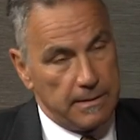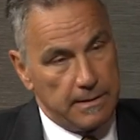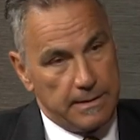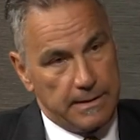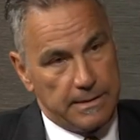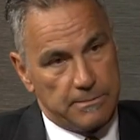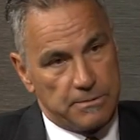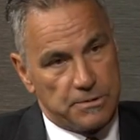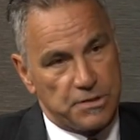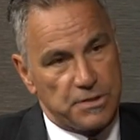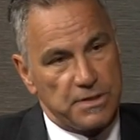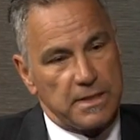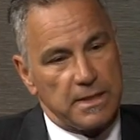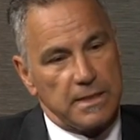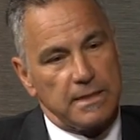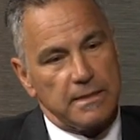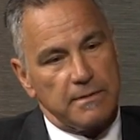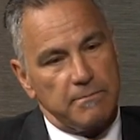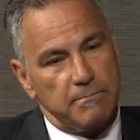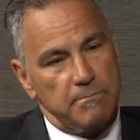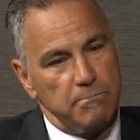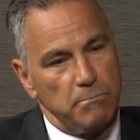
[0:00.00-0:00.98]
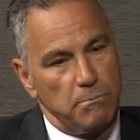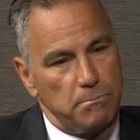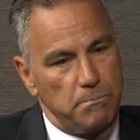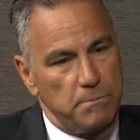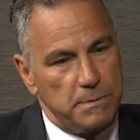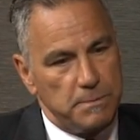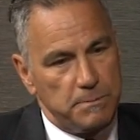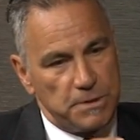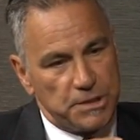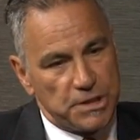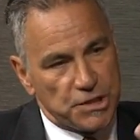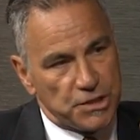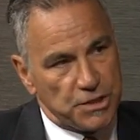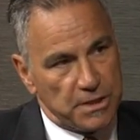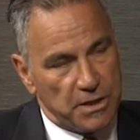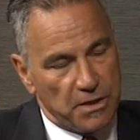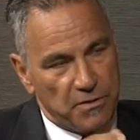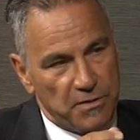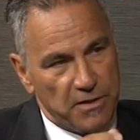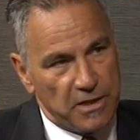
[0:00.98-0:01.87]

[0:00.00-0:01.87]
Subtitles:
And you're seeing a lot of positioning